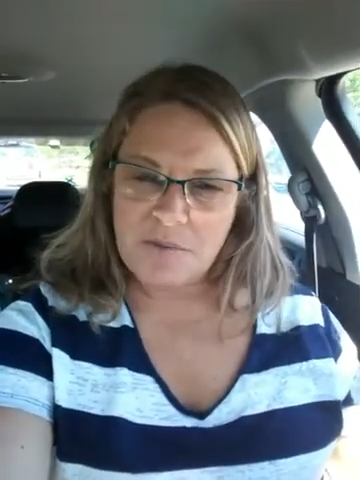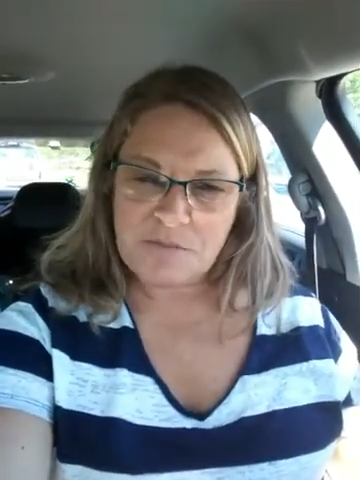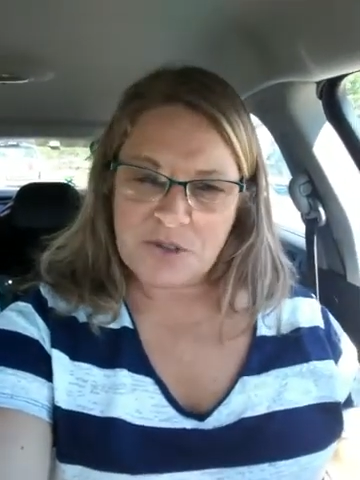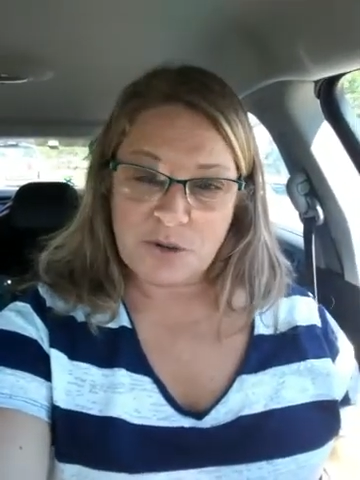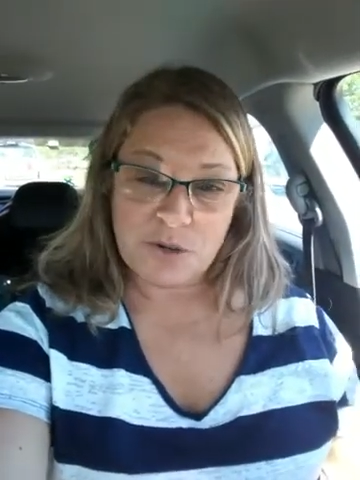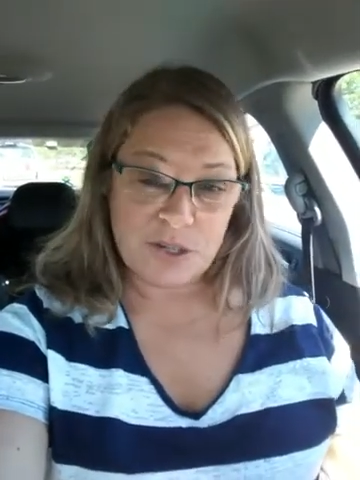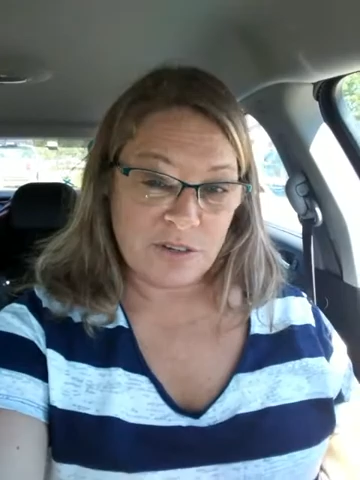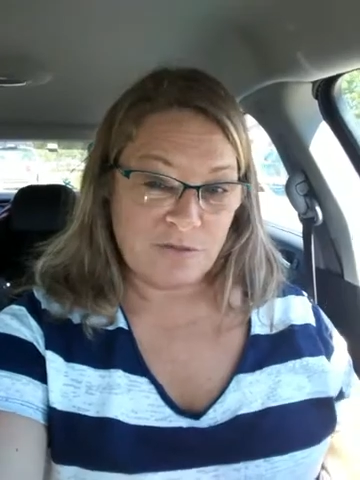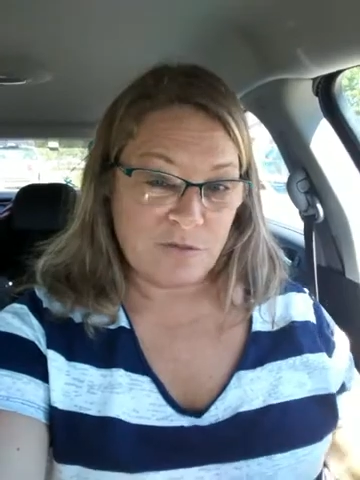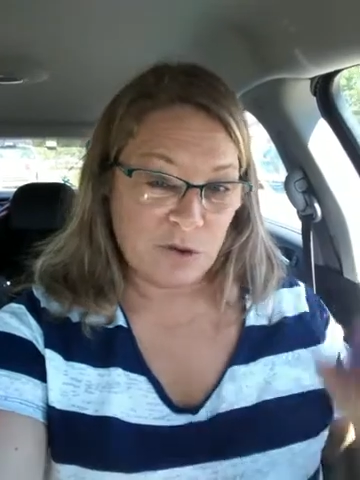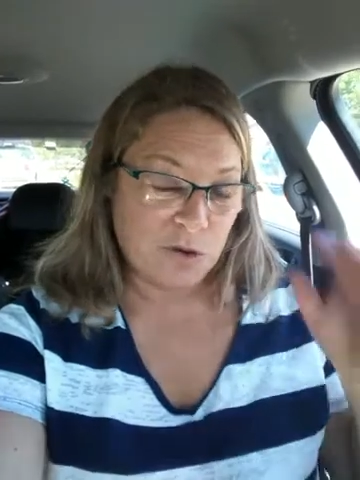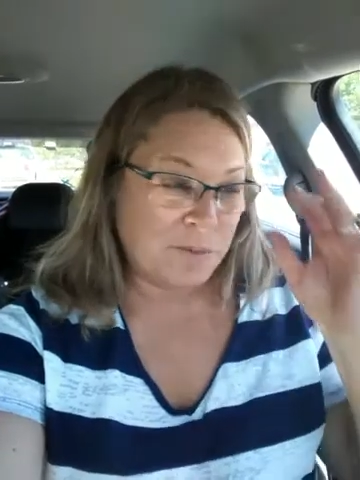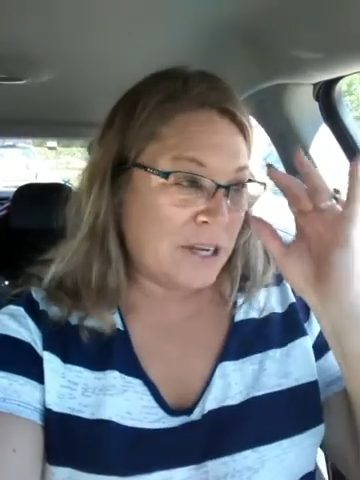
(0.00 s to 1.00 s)
searching
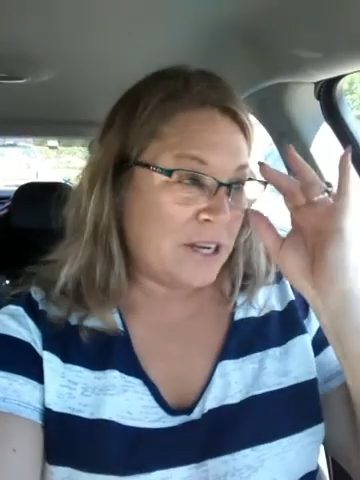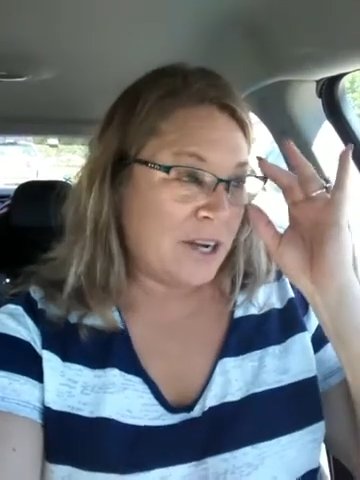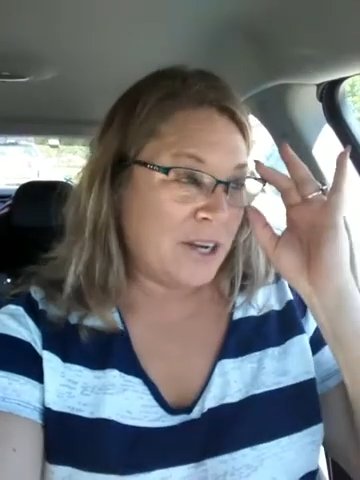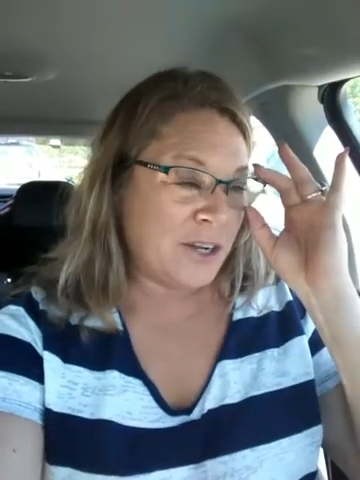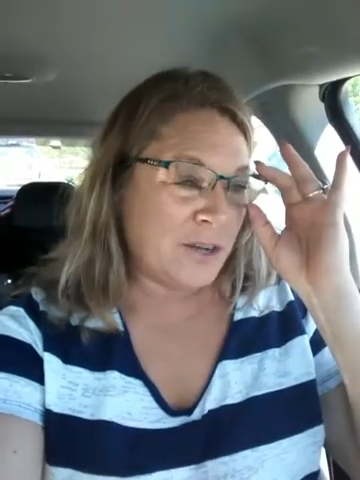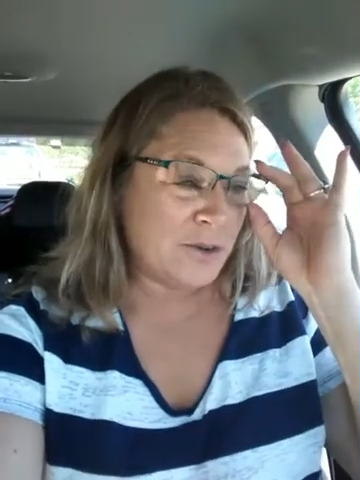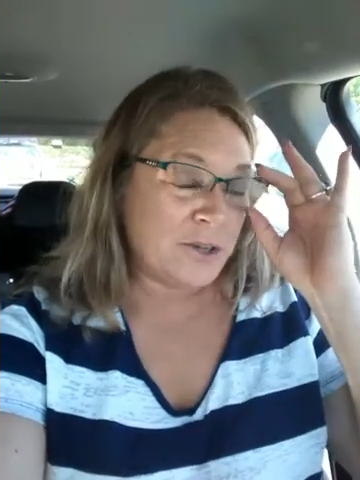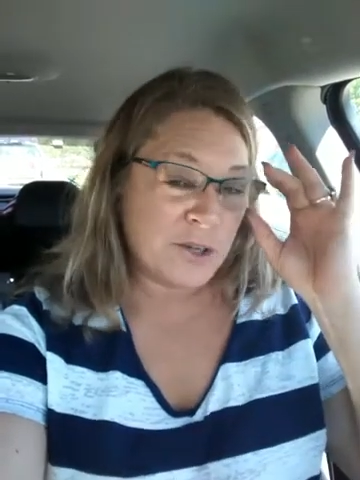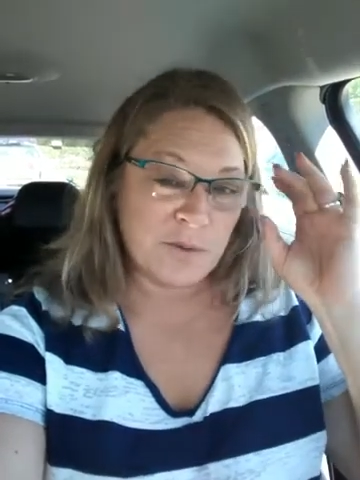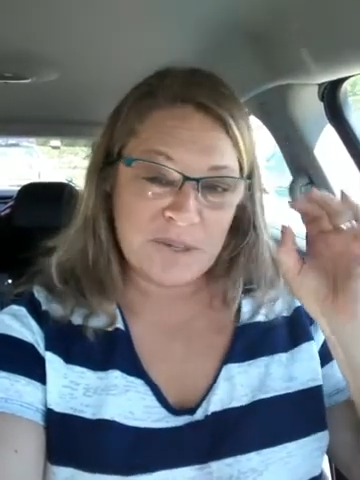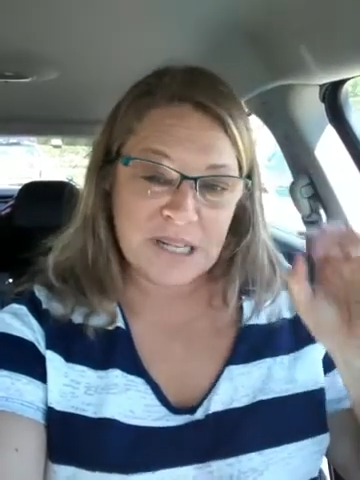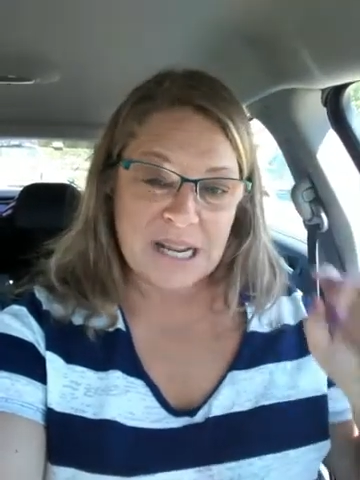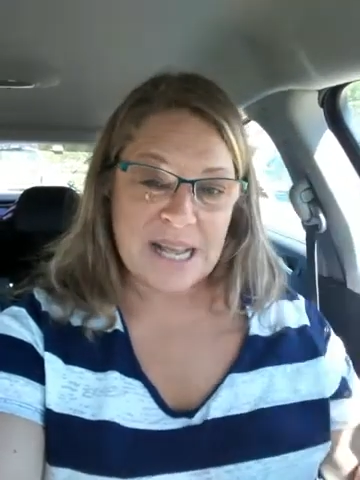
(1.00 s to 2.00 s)
for me on
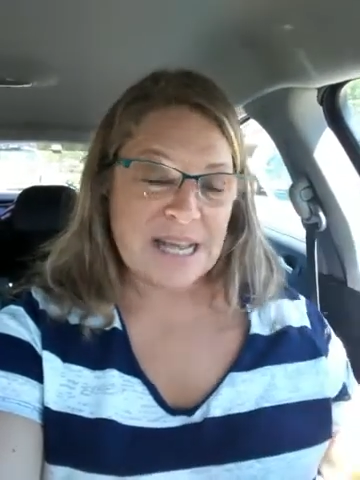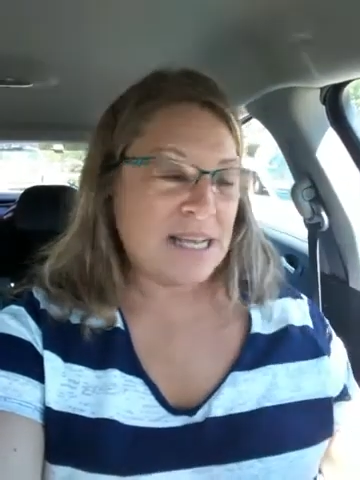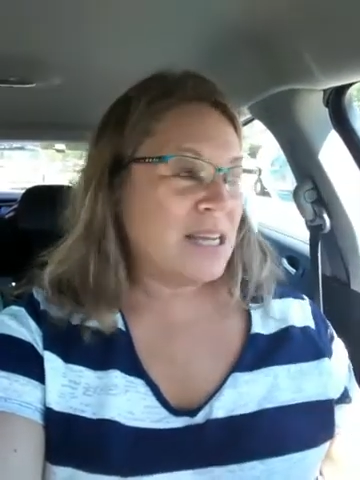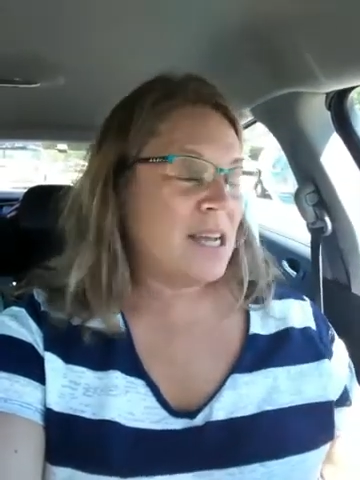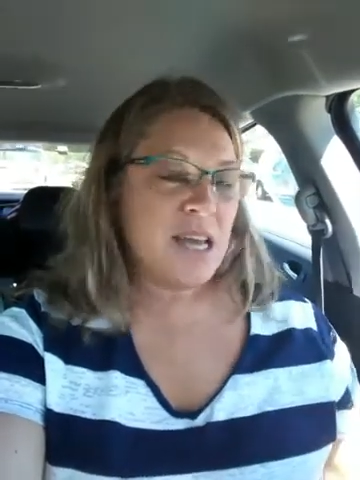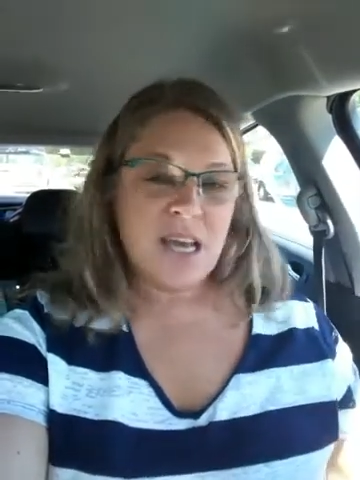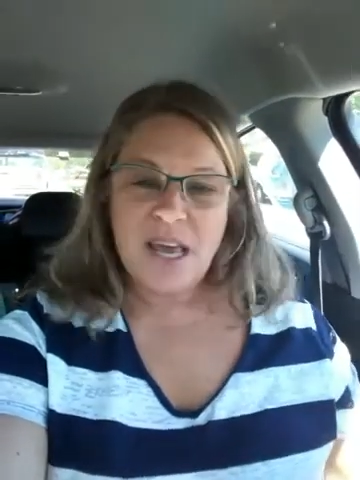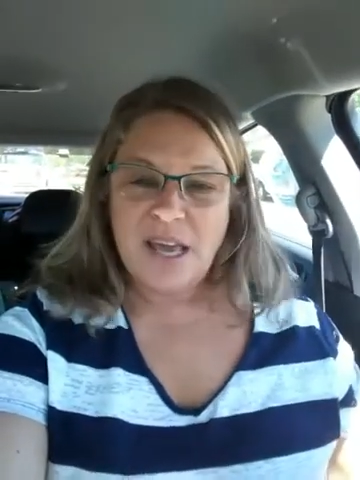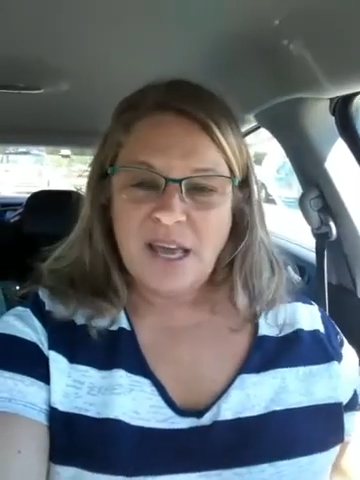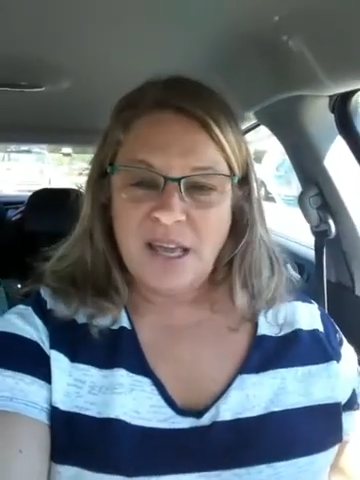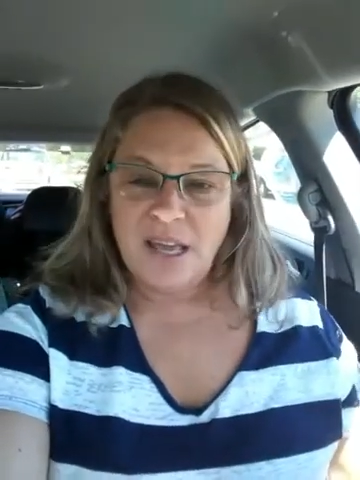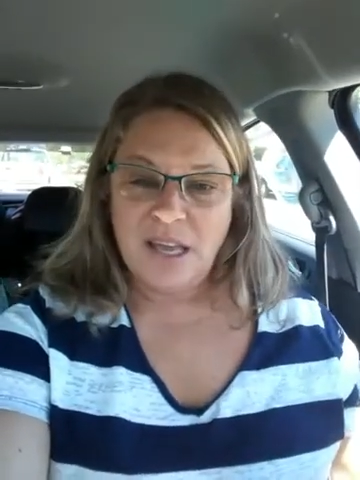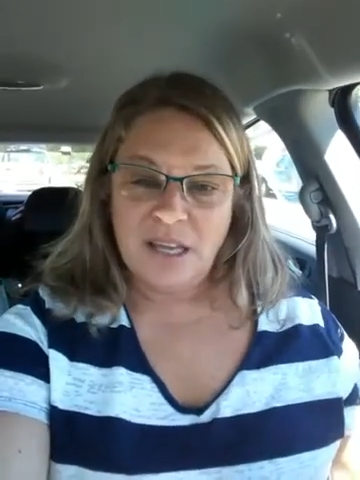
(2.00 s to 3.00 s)
YouTube today,
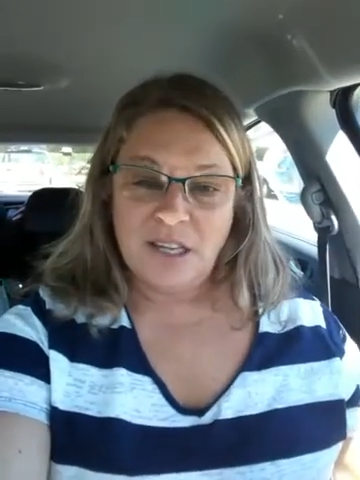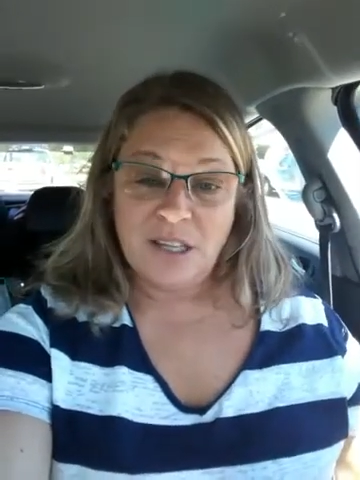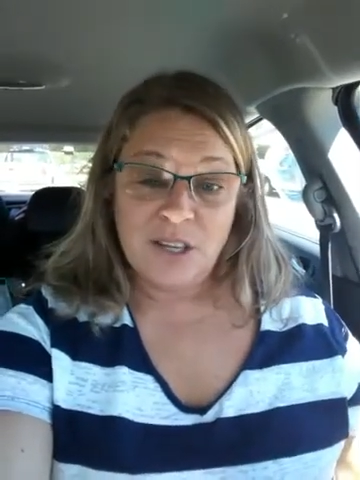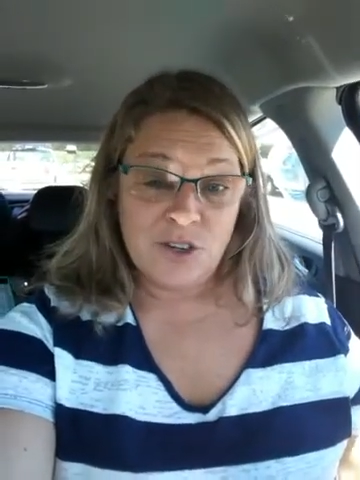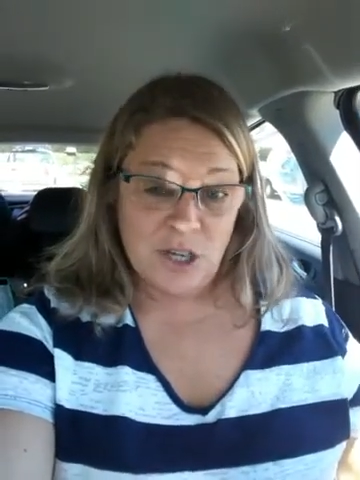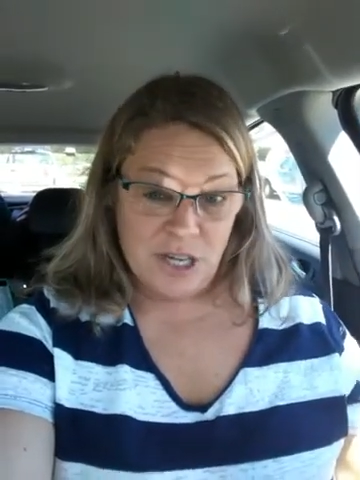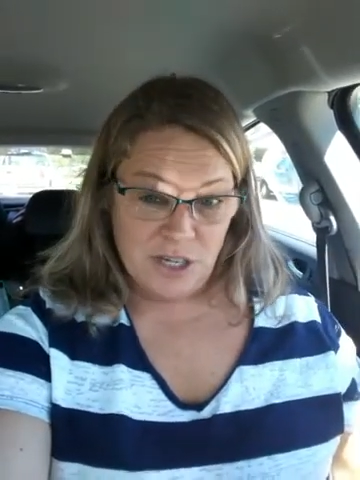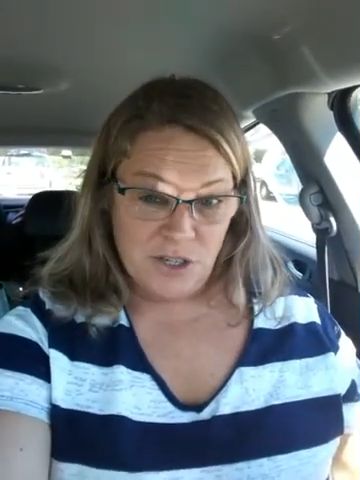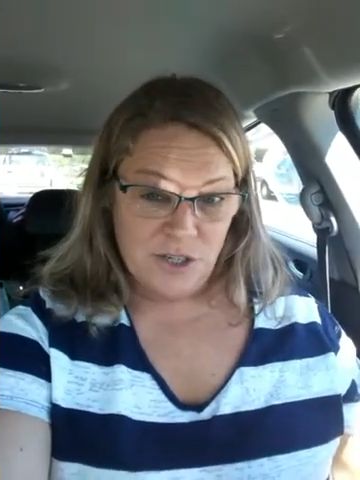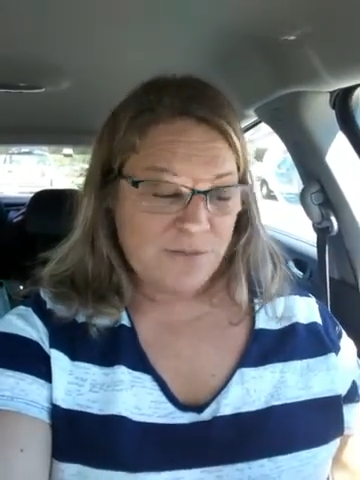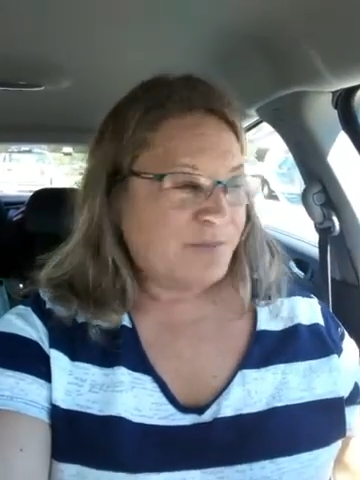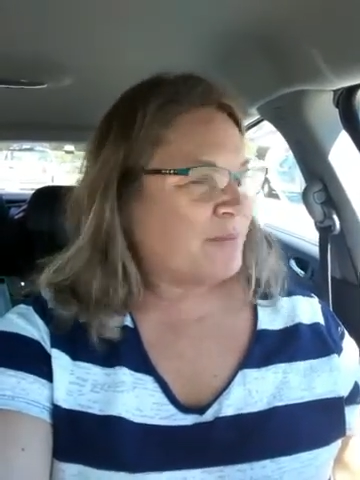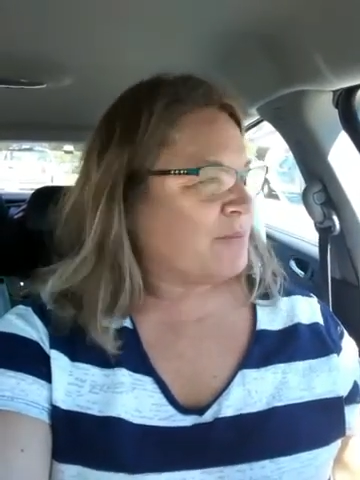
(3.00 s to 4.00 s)
and the judge